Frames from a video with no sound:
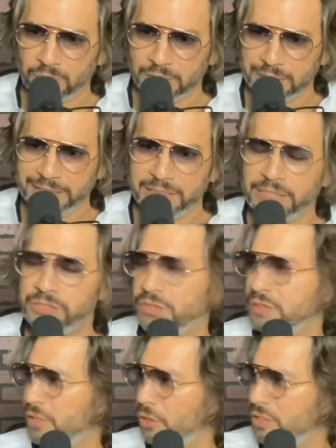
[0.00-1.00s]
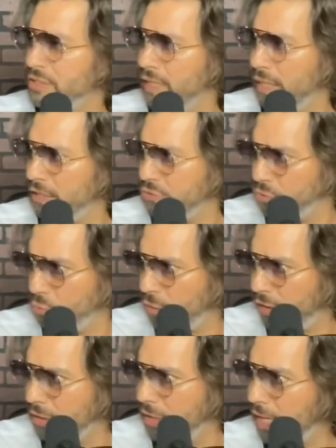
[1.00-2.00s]
conditions that are set as
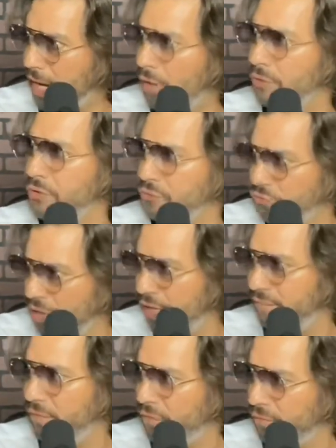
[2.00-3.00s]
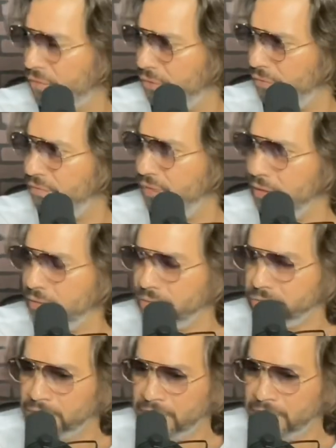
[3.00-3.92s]
to how you drive your vehicle.